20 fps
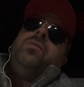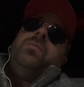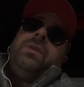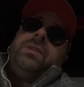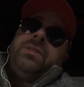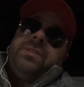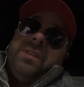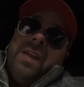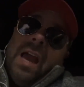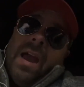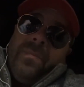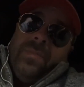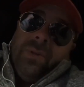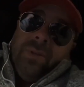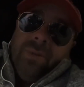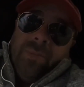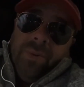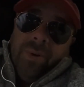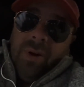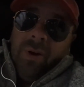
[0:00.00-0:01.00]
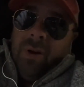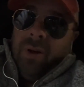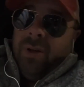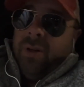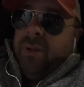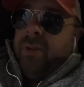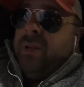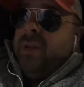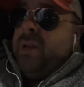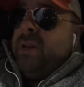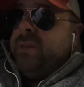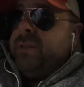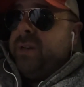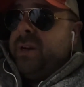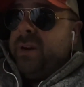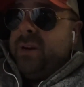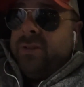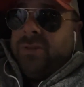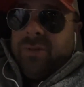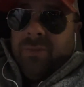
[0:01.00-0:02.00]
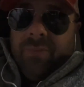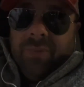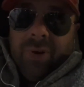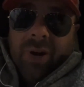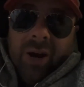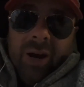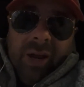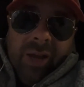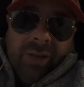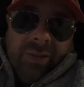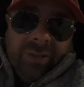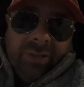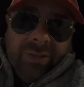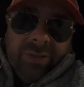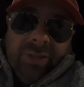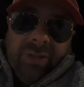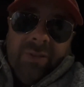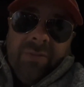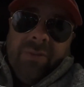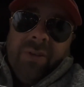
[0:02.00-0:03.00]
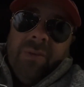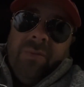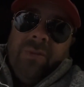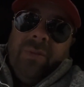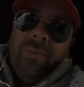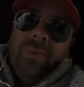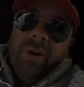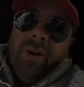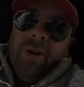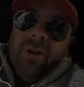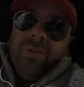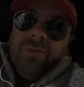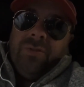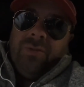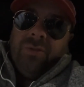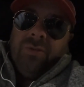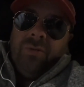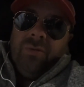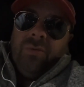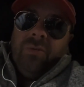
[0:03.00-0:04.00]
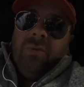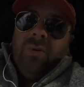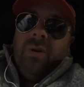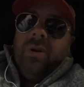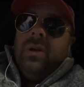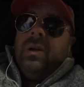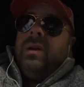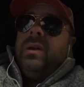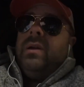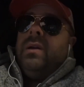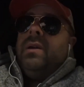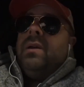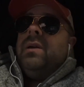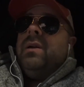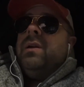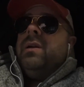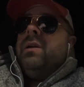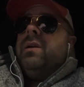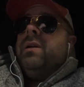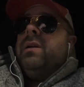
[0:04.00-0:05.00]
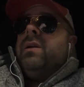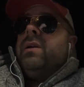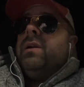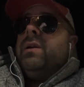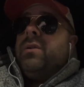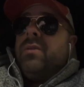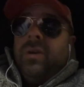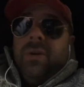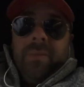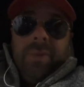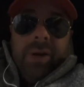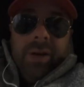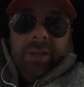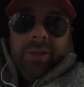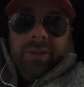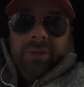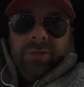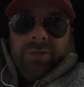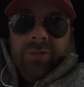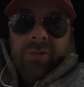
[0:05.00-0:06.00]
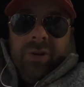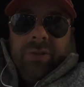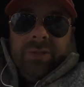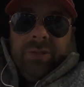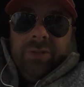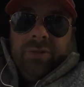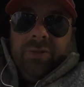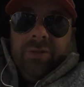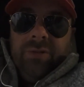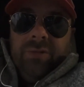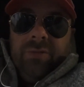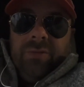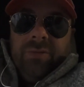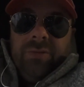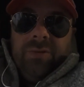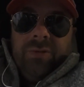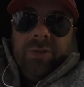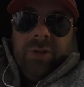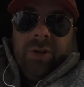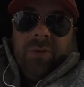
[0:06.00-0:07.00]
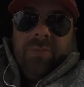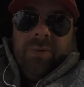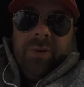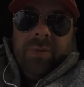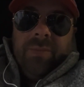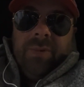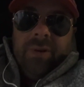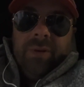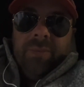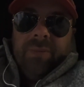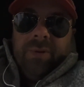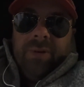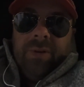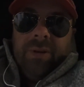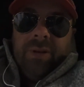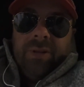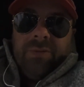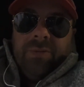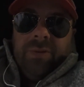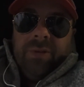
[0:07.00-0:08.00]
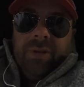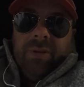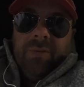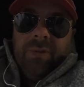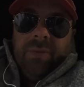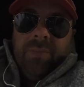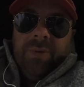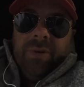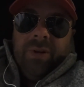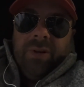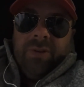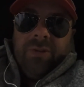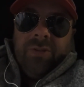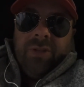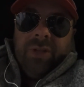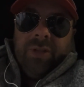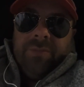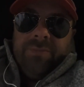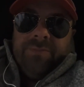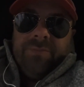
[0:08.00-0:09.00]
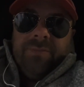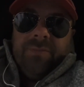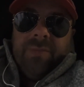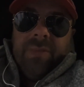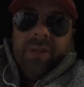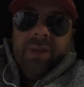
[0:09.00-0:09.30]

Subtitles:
you'd be snapping the ball to Harrison Bryant instead of giving the ball to Kareem Hunt is crazy, too. Joe played better play next week. Well, Peterson,